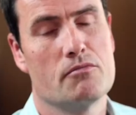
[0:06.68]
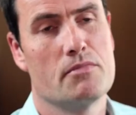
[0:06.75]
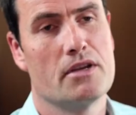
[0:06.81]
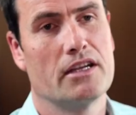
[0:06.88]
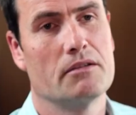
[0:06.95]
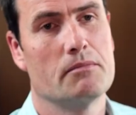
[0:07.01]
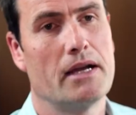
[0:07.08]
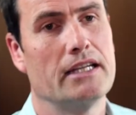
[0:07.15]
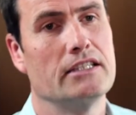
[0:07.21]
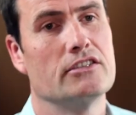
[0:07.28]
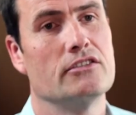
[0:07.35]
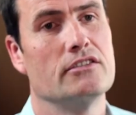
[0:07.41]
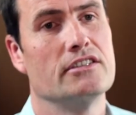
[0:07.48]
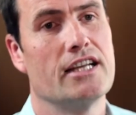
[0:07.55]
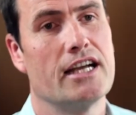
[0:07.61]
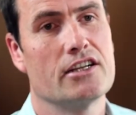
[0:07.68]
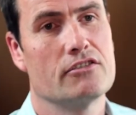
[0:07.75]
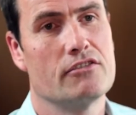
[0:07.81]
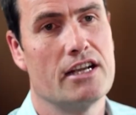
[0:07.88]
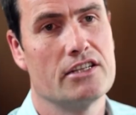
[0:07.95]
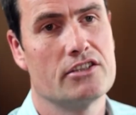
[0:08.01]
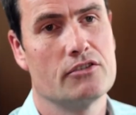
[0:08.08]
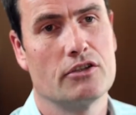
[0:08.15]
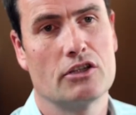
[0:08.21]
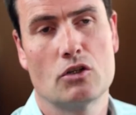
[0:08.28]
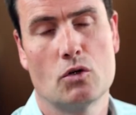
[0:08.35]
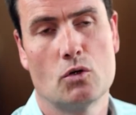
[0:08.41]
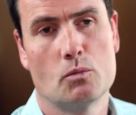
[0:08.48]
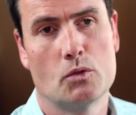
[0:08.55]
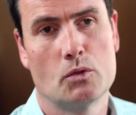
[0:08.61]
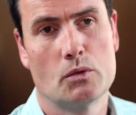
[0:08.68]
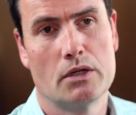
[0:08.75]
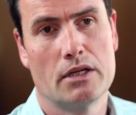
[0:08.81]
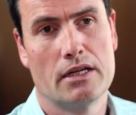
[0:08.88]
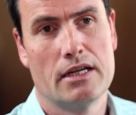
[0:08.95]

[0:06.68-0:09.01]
from being a painter and decorator in Cornwall